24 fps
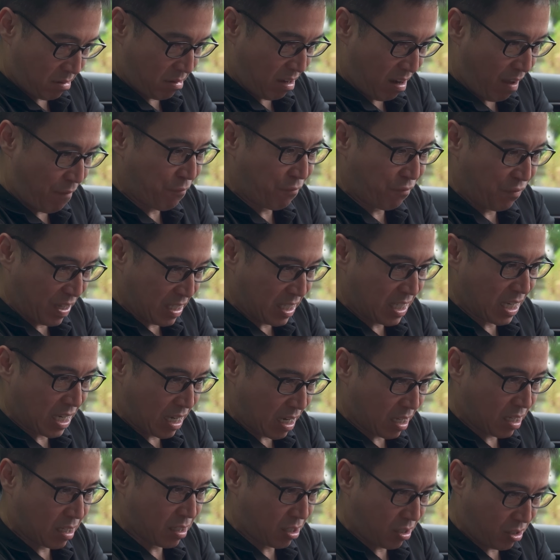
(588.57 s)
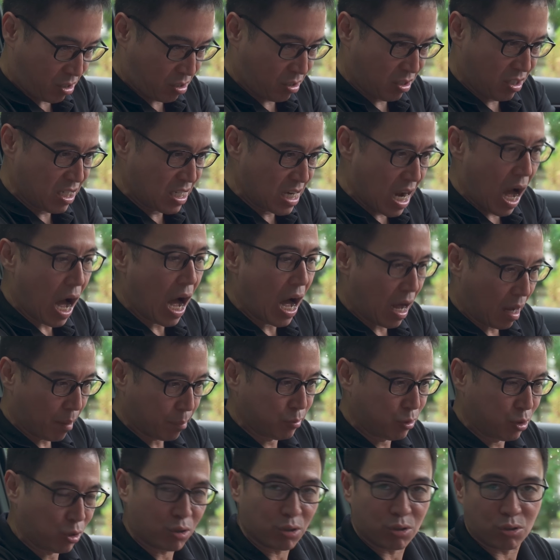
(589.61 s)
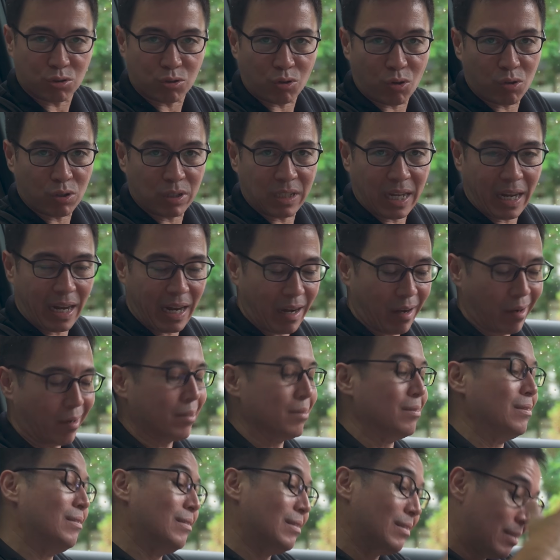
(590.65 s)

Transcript: a physical knob to control the air.